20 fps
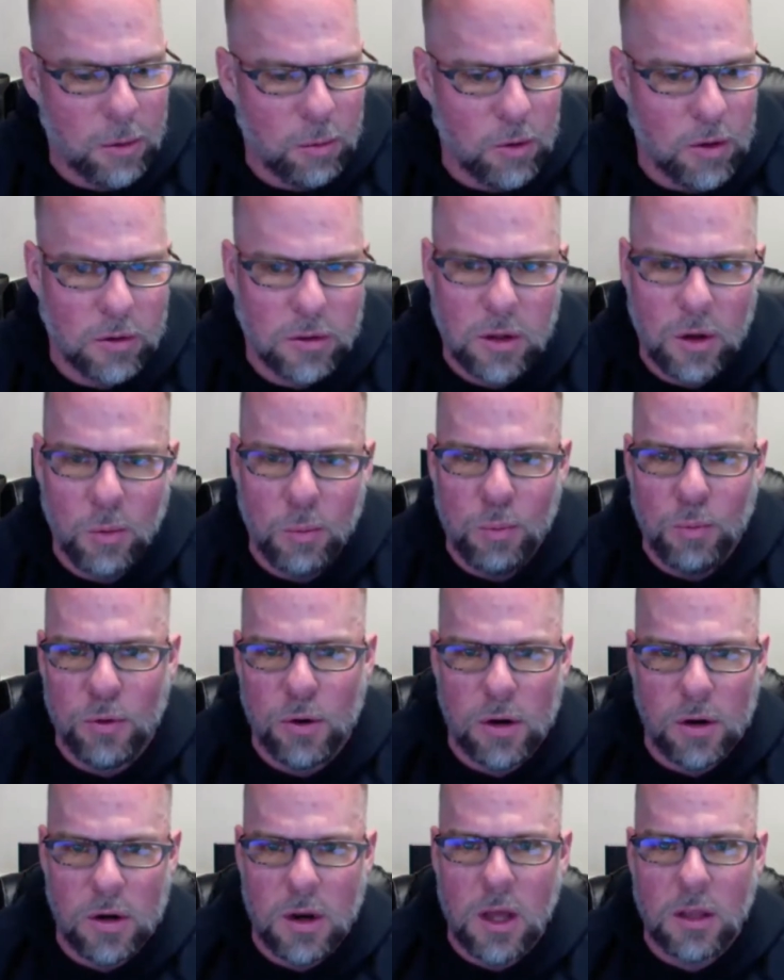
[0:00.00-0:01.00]
well, no,
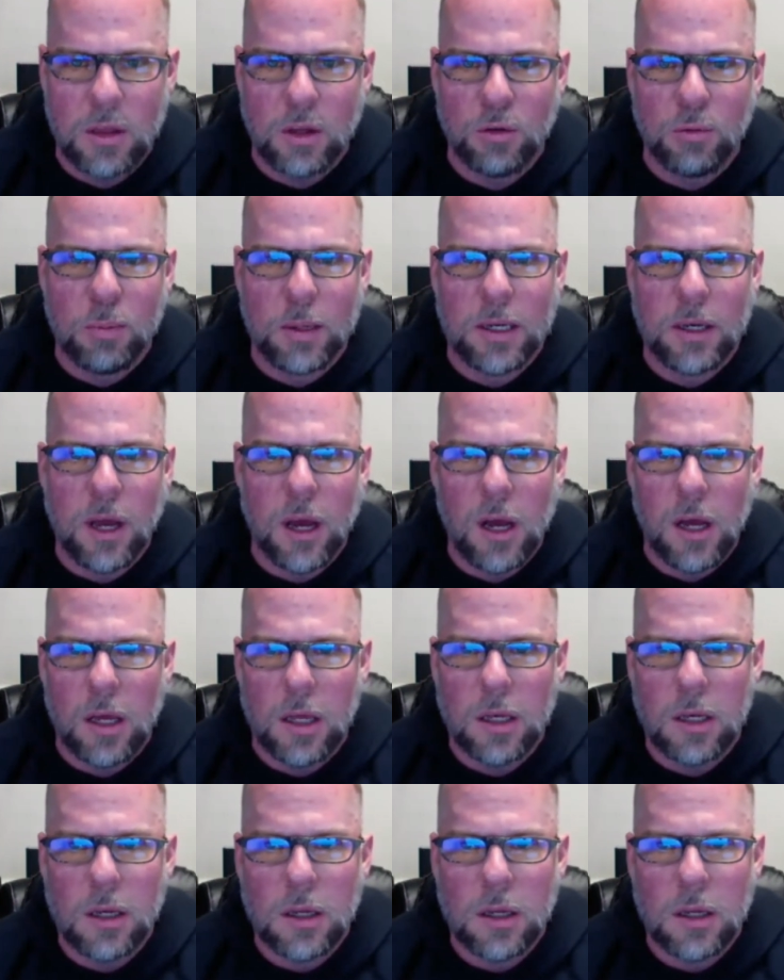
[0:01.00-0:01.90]
nothing's been done.